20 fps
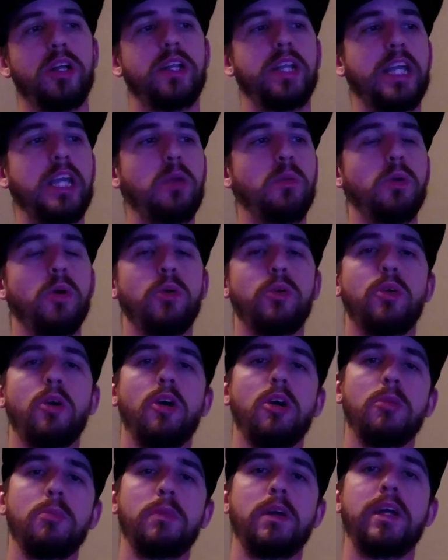hero
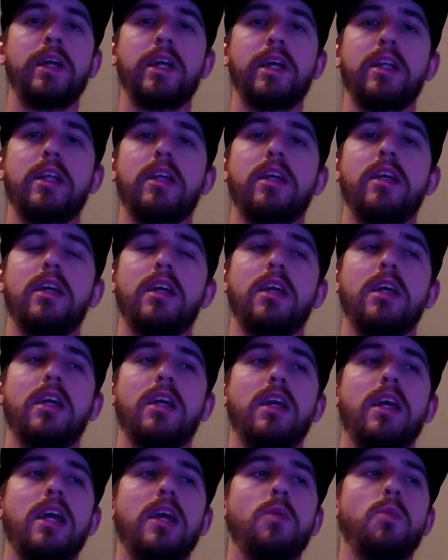car made,
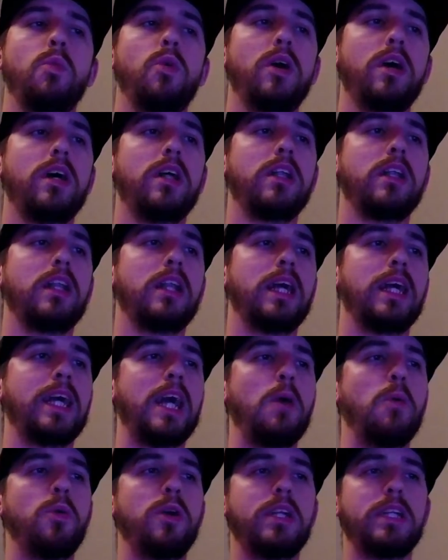and I
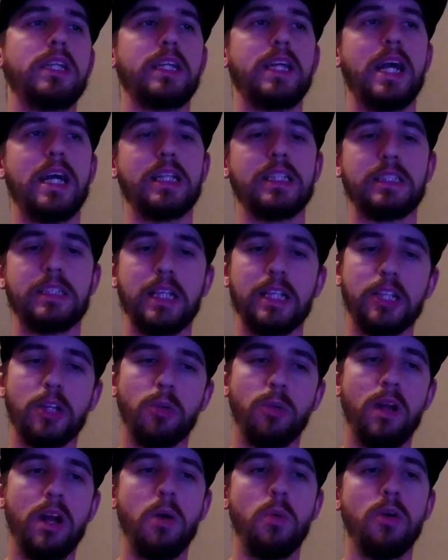wanted to kind of set the
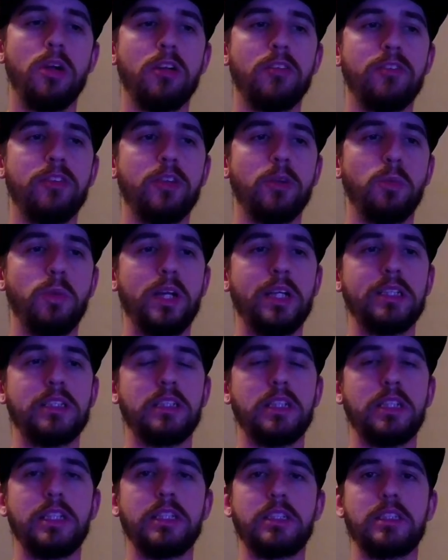groundwork for the rest
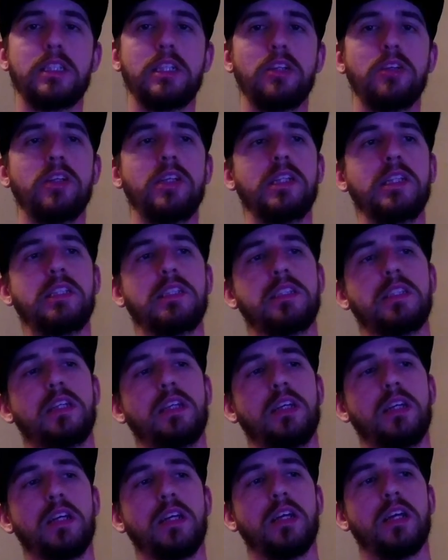of this series.
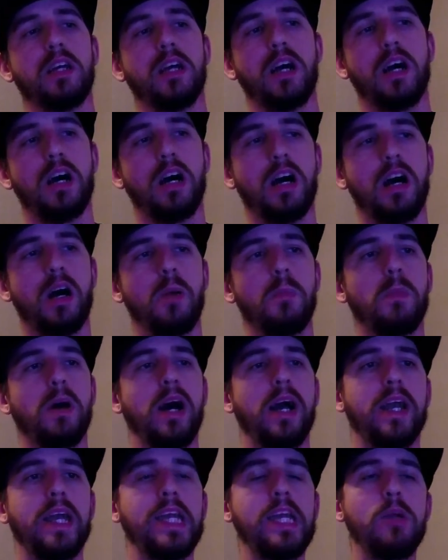
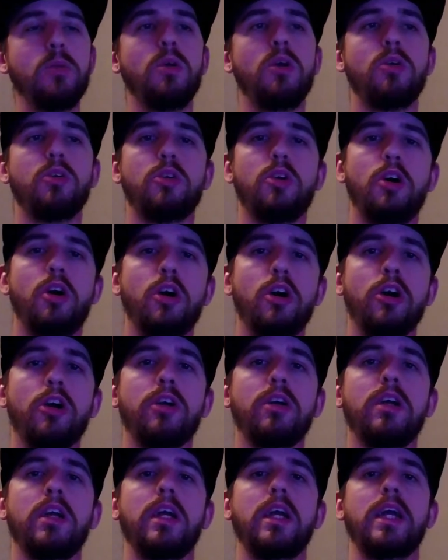A hero
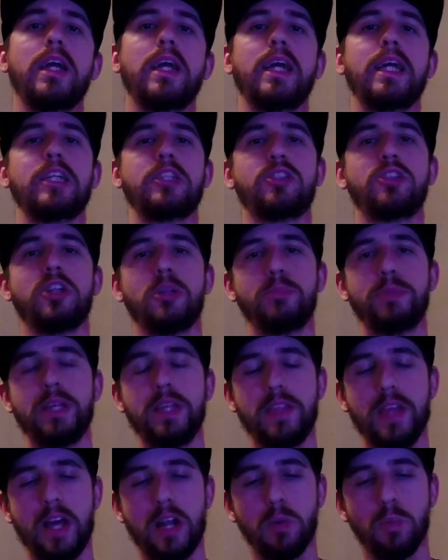car is going to be
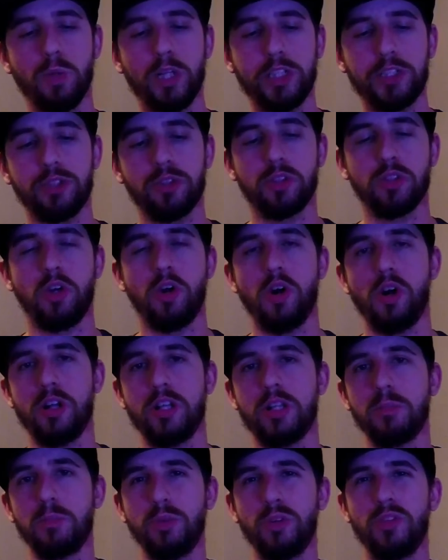that original car in
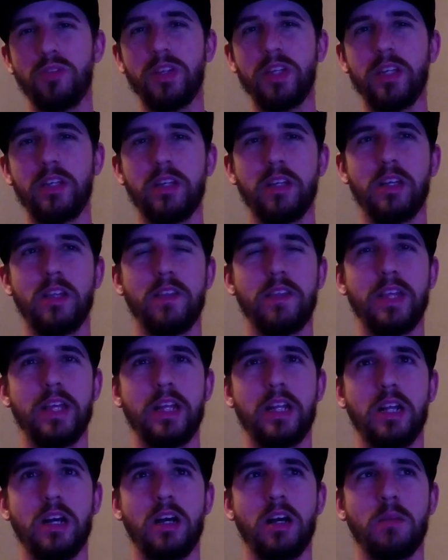the movie
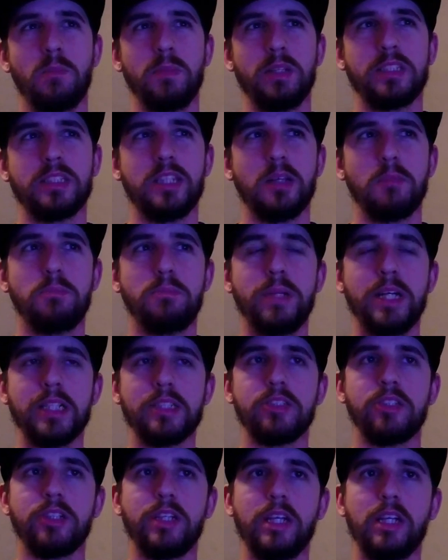that it's the
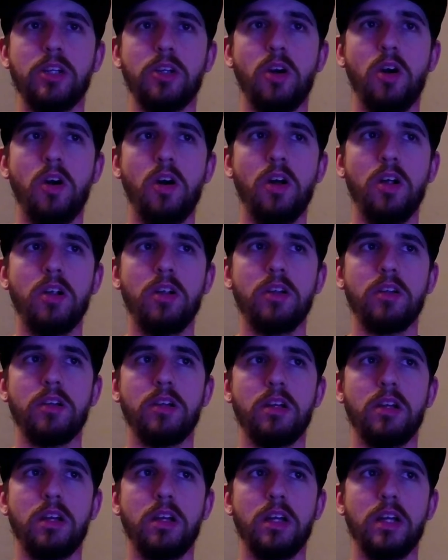best looking car.
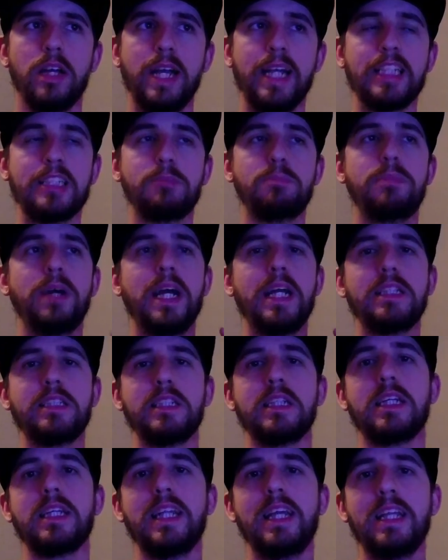It's
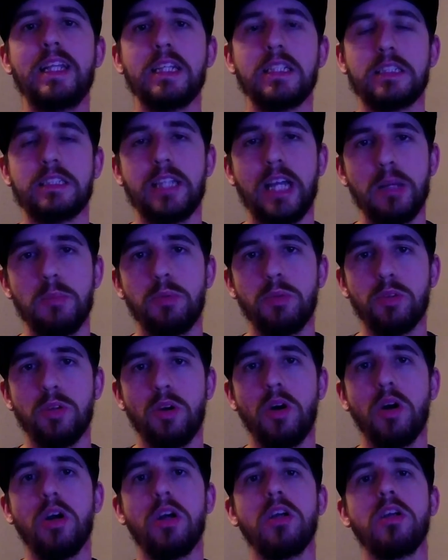basically the staple
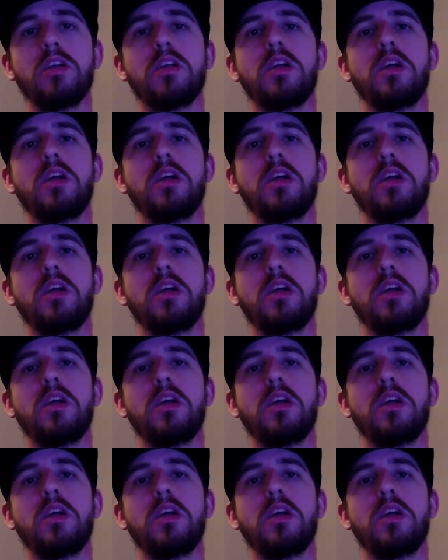car